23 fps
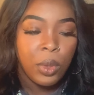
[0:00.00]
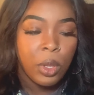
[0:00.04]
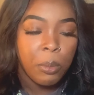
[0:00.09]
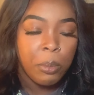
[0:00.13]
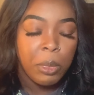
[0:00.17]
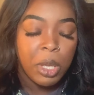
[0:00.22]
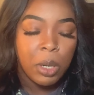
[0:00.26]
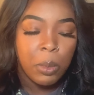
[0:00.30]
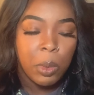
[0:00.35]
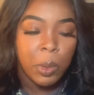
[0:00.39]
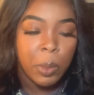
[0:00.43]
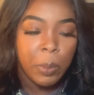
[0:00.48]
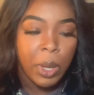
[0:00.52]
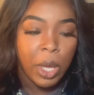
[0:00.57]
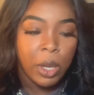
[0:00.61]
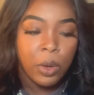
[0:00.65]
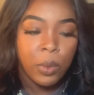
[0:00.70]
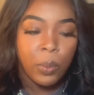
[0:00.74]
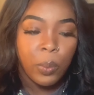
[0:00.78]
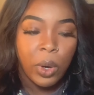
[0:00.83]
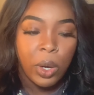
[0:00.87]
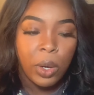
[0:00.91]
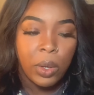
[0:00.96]
the minimum amount
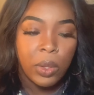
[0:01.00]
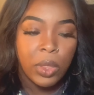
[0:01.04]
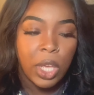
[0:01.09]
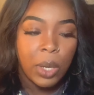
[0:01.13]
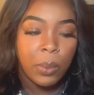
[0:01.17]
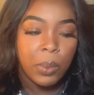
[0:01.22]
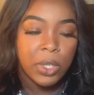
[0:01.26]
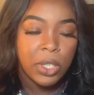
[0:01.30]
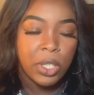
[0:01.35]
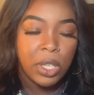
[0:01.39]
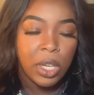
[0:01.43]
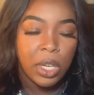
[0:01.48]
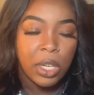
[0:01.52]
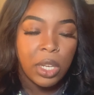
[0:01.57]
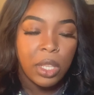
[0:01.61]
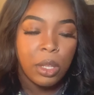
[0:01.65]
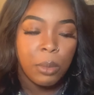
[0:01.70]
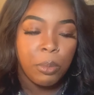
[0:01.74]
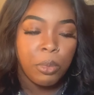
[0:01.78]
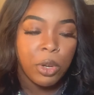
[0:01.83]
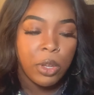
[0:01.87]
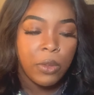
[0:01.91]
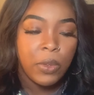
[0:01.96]
of work that was done in
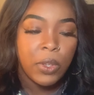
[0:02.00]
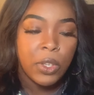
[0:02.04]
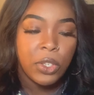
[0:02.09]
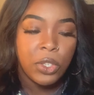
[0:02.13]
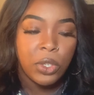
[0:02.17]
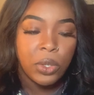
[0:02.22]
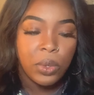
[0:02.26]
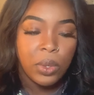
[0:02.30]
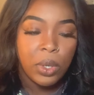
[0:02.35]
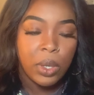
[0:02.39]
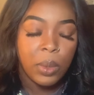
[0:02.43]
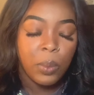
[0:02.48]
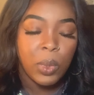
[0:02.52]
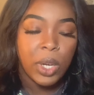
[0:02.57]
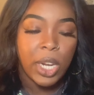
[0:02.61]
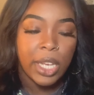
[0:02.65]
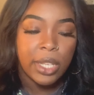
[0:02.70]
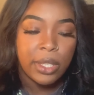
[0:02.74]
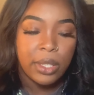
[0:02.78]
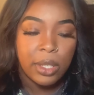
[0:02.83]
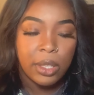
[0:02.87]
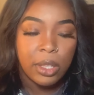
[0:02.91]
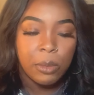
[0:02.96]
the previous previous unit when
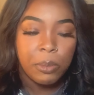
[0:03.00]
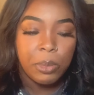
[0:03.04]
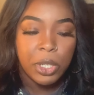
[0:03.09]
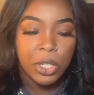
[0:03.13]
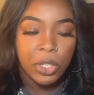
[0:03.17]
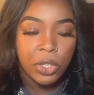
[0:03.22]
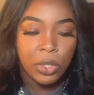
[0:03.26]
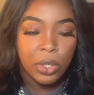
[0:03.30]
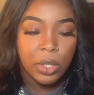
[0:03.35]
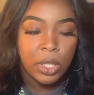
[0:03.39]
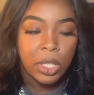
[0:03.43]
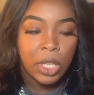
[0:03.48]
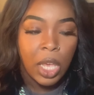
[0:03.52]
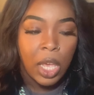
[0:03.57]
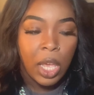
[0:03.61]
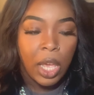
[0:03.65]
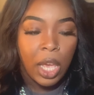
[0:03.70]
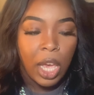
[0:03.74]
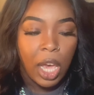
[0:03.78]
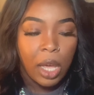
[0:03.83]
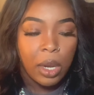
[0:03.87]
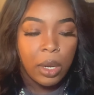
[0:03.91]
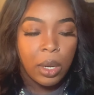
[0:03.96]
I sent the pictures.
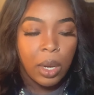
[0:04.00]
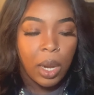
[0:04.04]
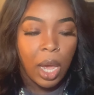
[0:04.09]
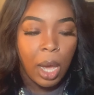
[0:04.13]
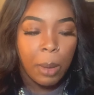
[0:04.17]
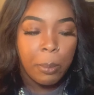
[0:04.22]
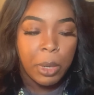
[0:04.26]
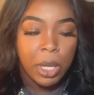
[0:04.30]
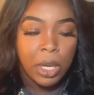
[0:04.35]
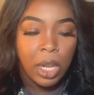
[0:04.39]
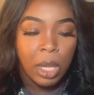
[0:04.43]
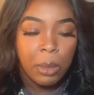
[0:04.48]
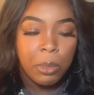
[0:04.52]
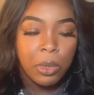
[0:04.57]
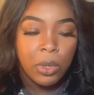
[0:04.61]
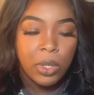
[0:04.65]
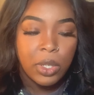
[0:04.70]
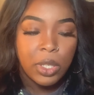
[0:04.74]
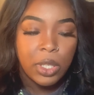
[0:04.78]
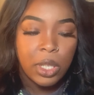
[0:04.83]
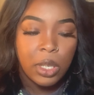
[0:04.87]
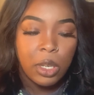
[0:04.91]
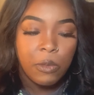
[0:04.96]
I'm, I'm unable
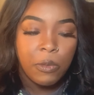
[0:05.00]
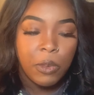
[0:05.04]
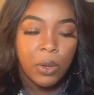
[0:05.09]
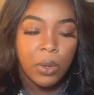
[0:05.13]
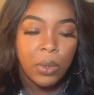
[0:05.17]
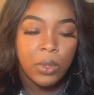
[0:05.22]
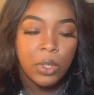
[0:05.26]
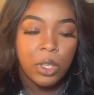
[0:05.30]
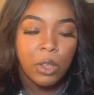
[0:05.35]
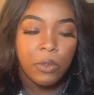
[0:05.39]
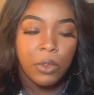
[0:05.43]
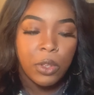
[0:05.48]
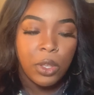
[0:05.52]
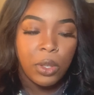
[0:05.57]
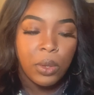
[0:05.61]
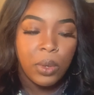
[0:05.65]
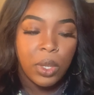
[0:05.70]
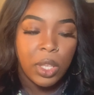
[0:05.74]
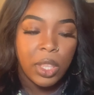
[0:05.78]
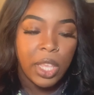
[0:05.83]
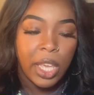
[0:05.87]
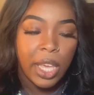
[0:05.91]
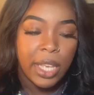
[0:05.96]
to send the photos of a
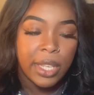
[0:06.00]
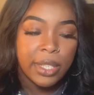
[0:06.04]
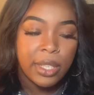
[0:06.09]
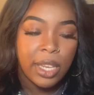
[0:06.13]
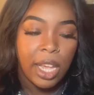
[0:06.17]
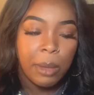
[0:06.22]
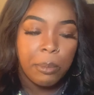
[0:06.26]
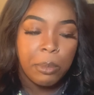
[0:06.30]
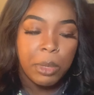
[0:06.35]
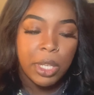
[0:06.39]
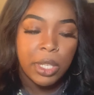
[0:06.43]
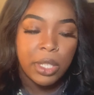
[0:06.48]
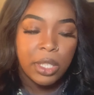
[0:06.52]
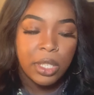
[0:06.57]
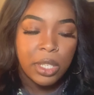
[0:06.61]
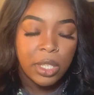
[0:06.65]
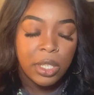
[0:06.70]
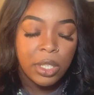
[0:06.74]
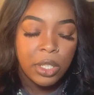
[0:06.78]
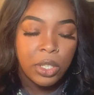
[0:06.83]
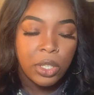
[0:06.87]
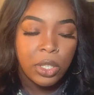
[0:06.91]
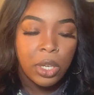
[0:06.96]
unit that has not been
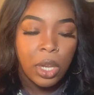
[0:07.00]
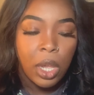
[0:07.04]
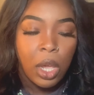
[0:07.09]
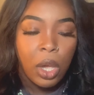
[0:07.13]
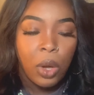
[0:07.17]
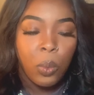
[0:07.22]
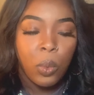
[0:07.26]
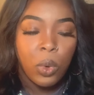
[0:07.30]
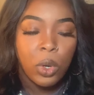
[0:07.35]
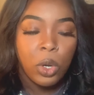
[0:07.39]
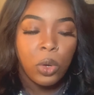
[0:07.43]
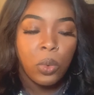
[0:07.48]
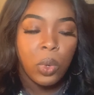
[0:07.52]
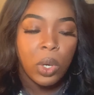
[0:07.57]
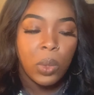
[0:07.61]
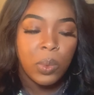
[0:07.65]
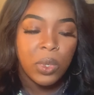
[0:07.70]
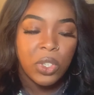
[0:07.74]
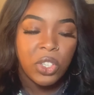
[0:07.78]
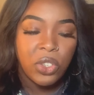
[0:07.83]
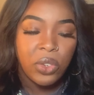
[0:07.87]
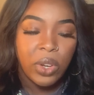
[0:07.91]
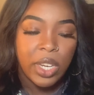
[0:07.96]
touched. 101
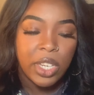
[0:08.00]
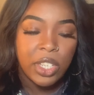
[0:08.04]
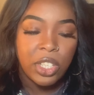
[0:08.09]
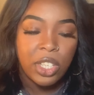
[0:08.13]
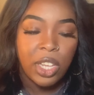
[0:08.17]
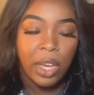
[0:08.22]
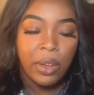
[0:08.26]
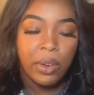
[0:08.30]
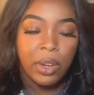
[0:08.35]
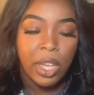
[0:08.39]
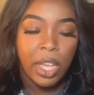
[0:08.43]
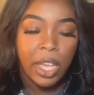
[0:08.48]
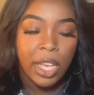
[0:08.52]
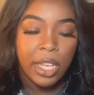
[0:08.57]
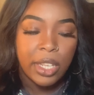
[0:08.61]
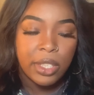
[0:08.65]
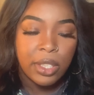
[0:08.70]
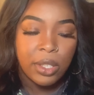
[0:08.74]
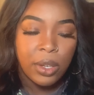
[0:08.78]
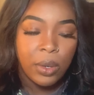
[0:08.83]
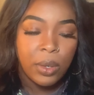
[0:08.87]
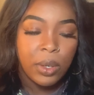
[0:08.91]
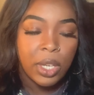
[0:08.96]
was trashed out and
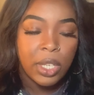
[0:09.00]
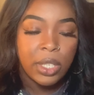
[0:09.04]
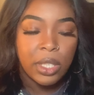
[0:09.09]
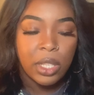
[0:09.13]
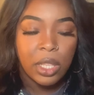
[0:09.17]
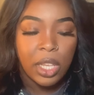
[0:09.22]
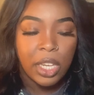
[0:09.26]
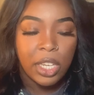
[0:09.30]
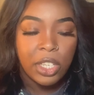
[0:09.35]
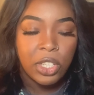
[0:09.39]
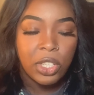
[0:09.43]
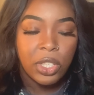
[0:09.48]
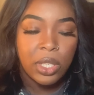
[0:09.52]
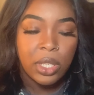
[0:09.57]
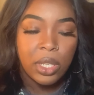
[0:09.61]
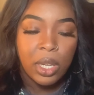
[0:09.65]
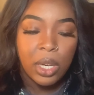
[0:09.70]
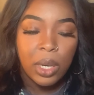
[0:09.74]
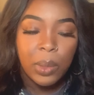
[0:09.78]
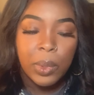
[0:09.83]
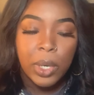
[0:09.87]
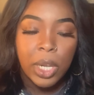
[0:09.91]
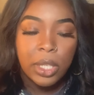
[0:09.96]
had certain installations
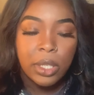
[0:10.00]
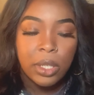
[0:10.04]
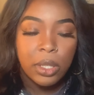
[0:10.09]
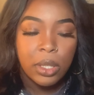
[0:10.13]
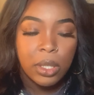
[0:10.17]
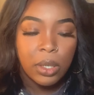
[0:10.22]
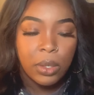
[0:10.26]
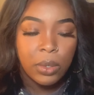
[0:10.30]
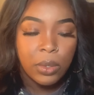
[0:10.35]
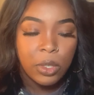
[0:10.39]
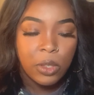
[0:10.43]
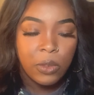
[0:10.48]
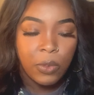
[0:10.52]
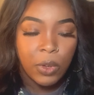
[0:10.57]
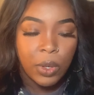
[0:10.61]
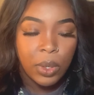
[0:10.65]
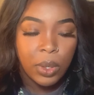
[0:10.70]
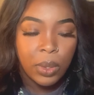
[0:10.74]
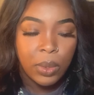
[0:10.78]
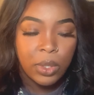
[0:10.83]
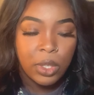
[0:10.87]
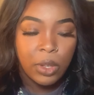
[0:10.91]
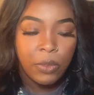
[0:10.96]
done when I took those
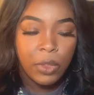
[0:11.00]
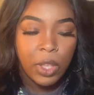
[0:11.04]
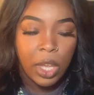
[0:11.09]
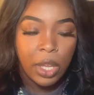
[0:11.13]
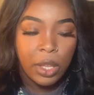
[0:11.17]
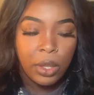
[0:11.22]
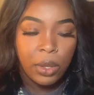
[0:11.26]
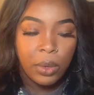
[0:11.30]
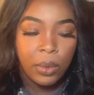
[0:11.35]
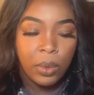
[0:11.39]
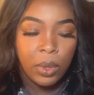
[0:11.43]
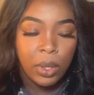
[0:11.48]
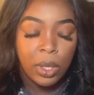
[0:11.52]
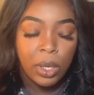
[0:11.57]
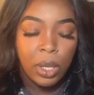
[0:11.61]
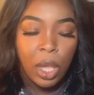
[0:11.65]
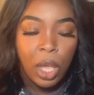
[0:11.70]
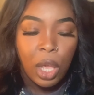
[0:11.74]
photos of that unit.